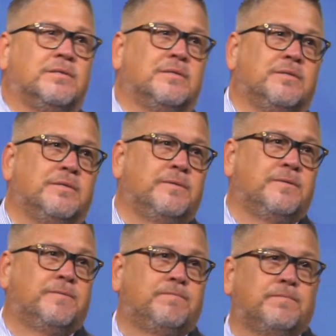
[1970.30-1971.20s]

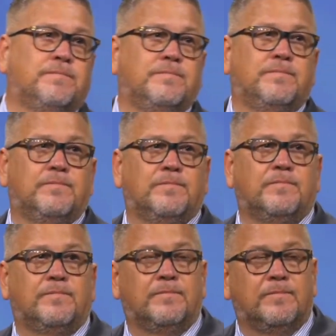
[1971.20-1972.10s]

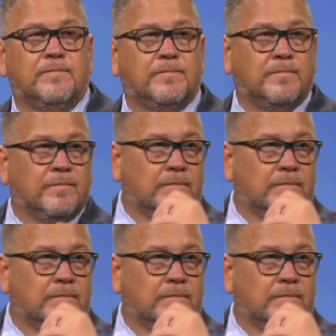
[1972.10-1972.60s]
[no speech]